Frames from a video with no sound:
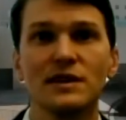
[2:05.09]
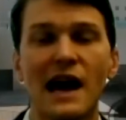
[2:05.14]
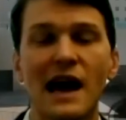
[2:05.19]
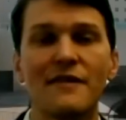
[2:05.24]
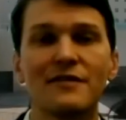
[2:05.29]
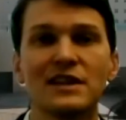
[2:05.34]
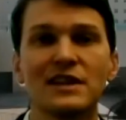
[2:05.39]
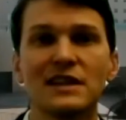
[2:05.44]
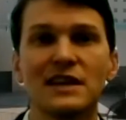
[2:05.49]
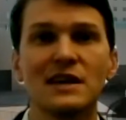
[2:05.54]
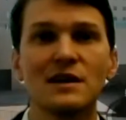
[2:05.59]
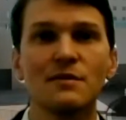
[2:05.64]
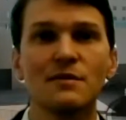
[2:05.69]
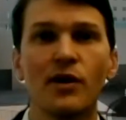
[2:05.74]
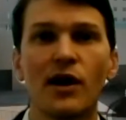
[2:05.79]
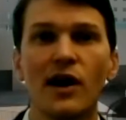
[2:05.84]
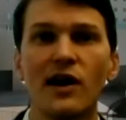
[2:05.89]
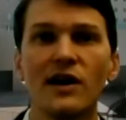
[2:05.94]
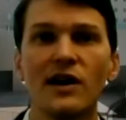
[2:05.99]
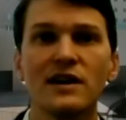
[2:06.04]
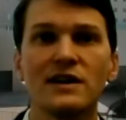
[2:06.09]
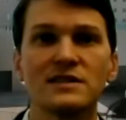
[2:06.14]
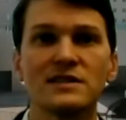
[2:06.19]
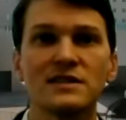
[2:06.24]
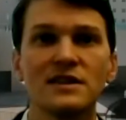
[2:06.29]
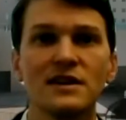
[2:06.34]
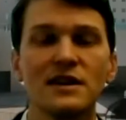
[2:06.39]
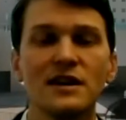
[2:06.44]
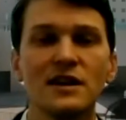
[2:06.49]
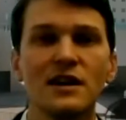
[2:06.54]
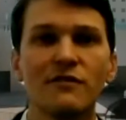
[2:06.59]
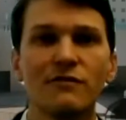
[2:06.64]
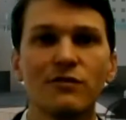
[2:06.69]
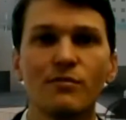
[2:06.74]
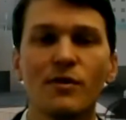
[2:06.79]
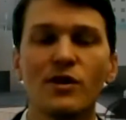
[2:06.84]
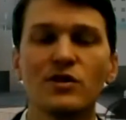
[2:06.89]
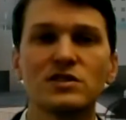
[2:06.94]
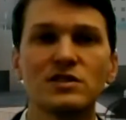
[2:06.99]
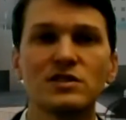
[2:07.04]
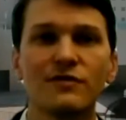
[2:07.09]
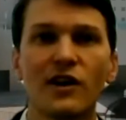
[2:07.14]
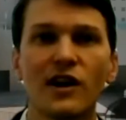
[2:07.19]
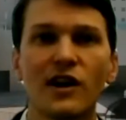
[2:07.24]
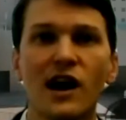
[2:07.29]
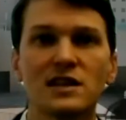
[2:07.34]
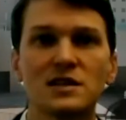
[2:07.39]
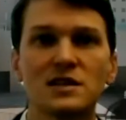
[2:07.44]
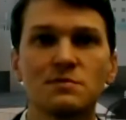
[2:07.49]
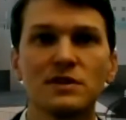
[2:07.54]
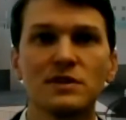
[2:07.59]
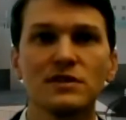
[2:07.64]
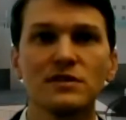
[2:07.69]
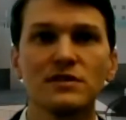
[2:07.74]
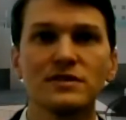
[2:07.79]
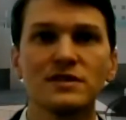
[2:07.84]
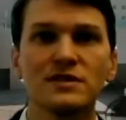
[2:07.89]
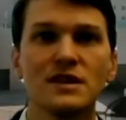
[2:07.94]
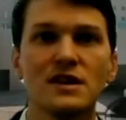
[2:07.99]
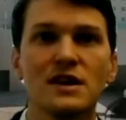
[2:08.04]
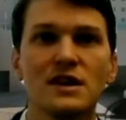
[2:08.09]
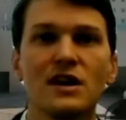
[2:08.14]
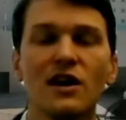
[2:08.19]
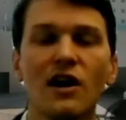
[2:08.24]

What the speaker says: having to hit pause for most of our hospitals